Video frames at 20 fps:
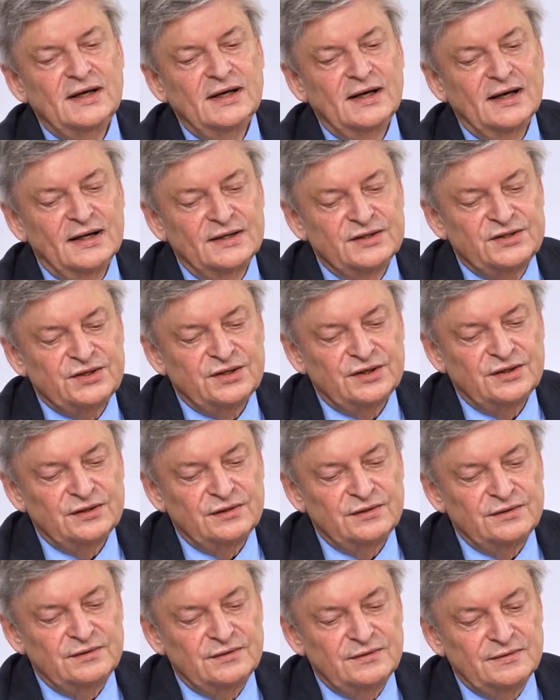And
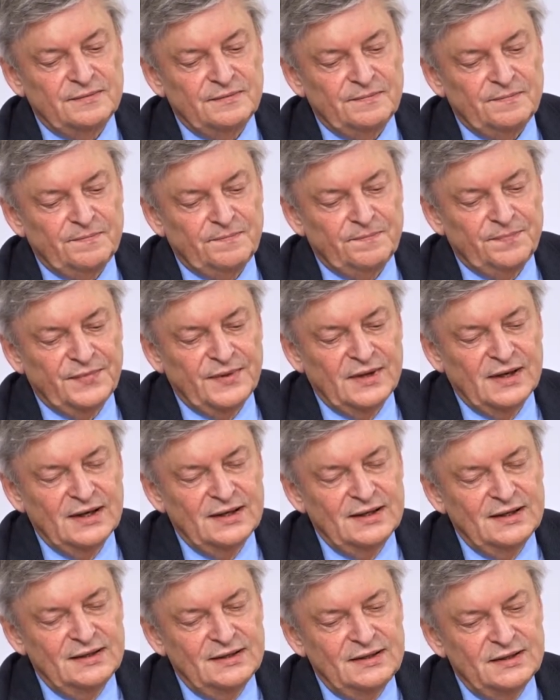so
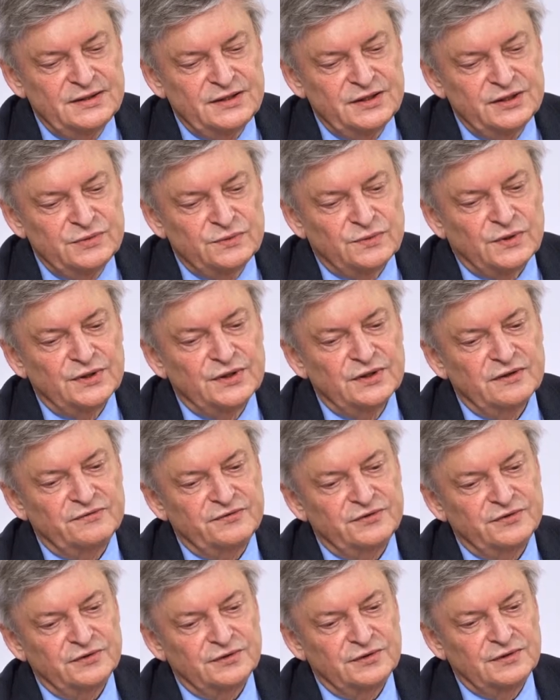this is
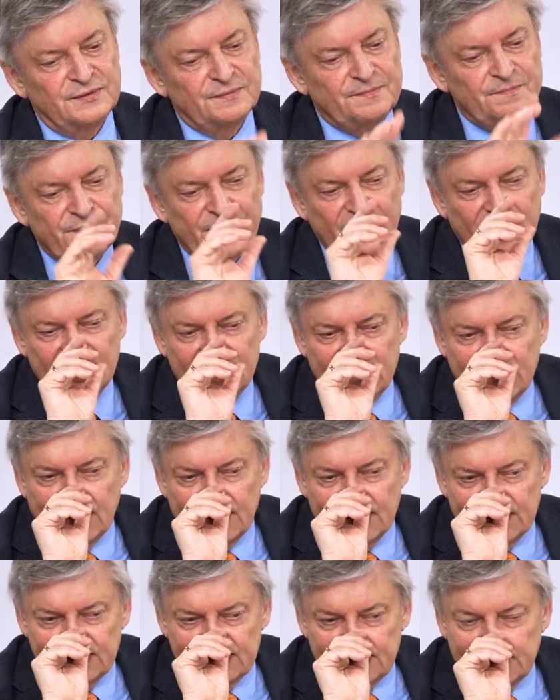wonderful.
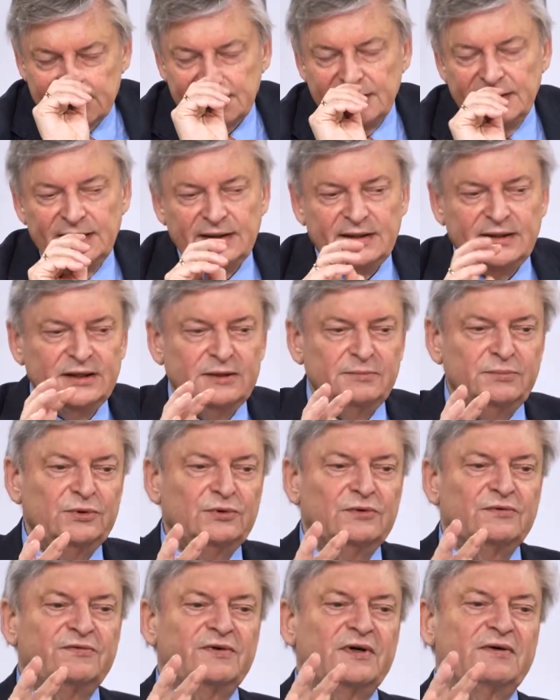I think in the
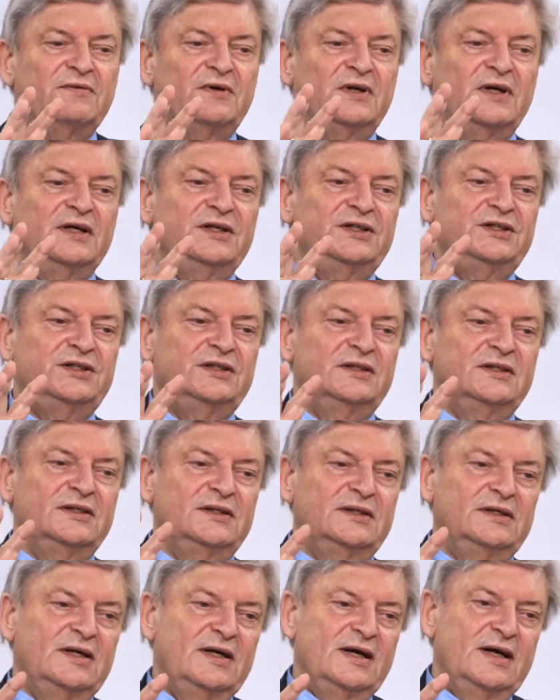book of
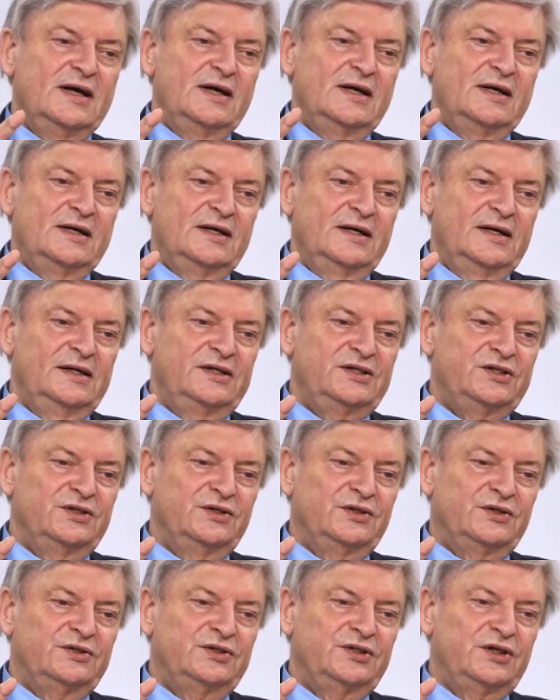Revelation, it's
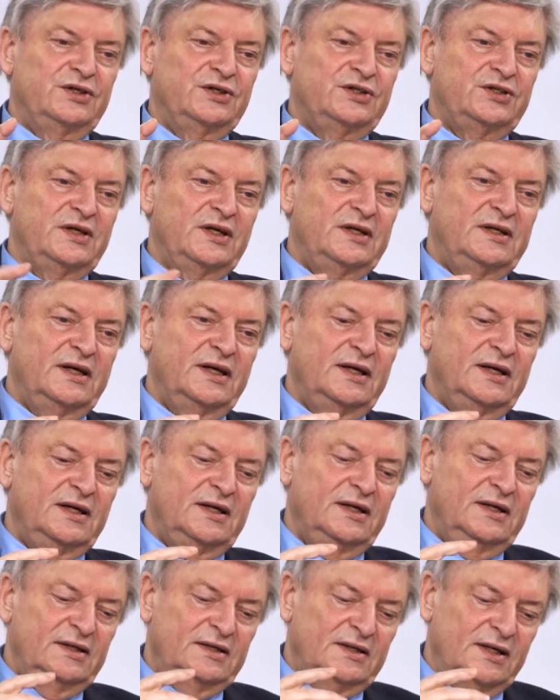not just that
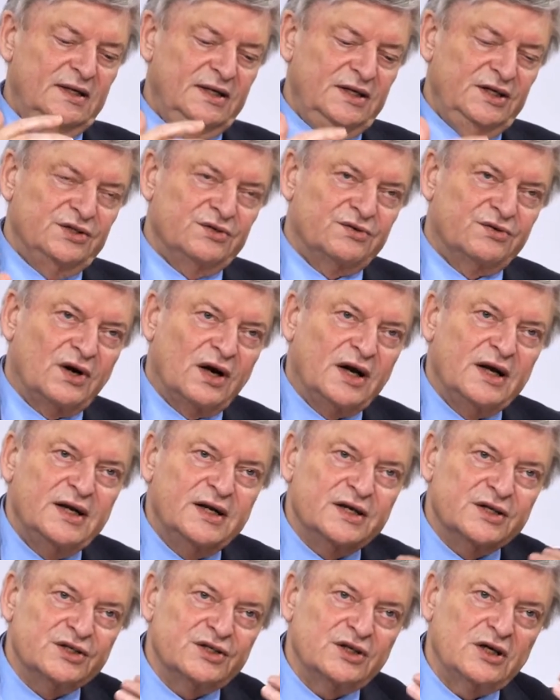these
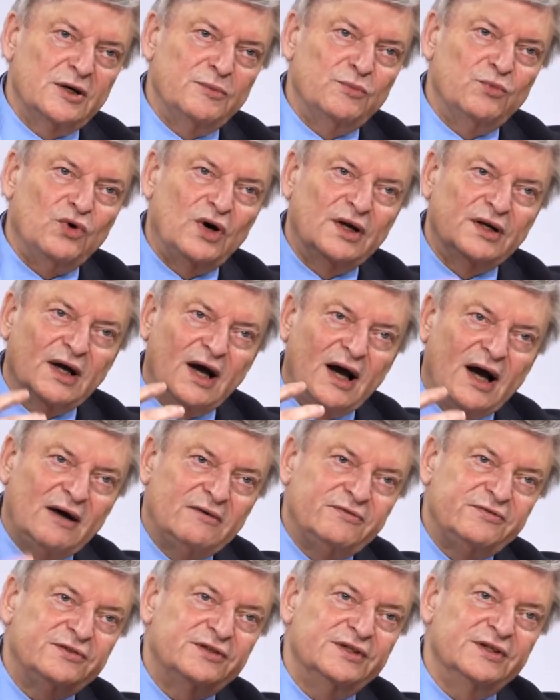riders come one
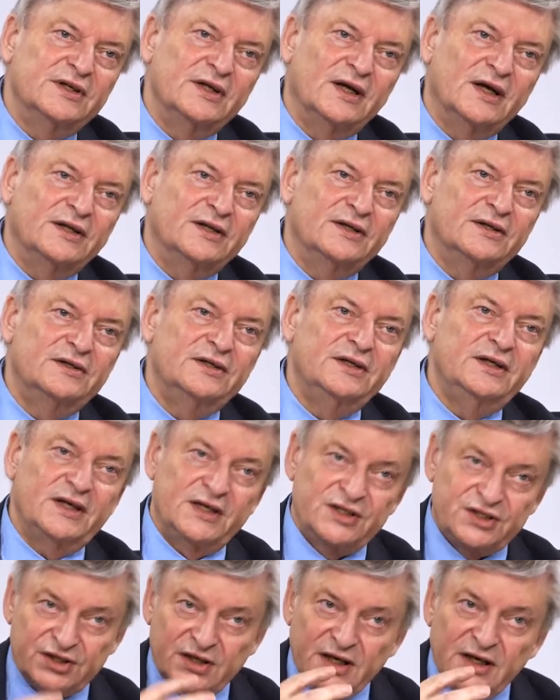after another.
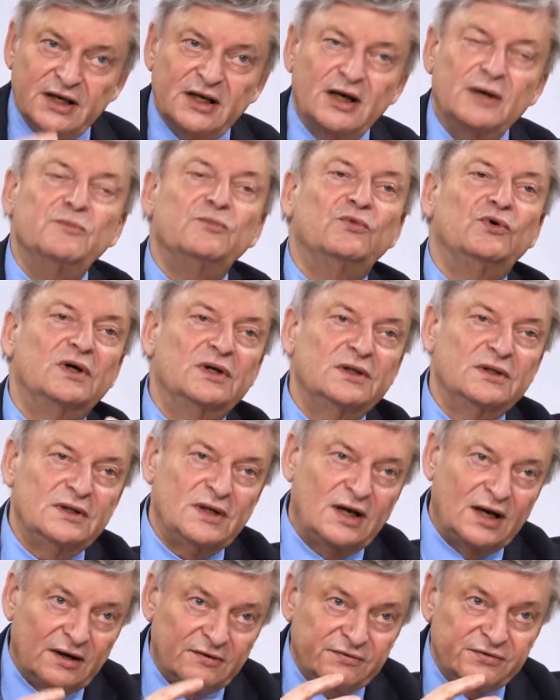Yes, they come one
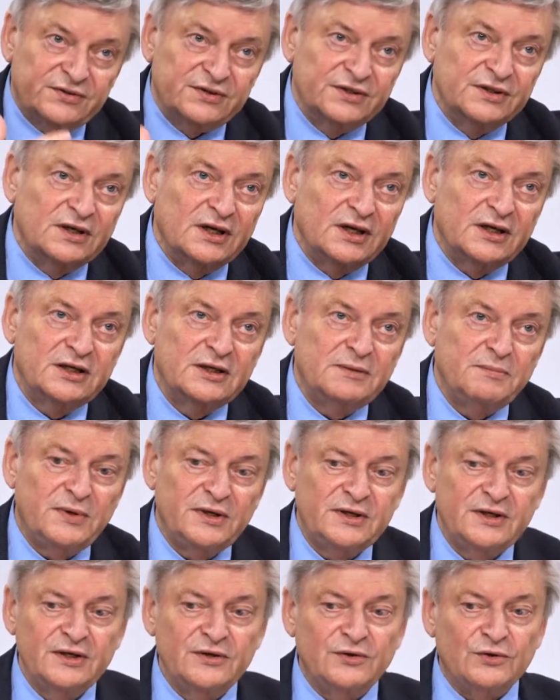after another,
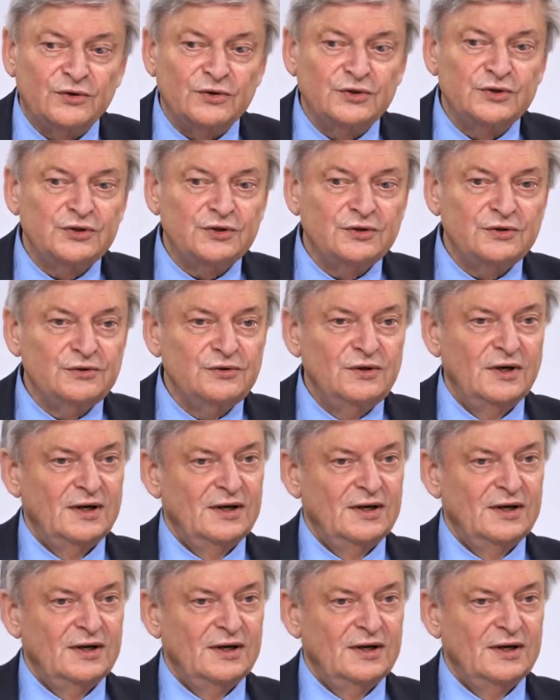but they also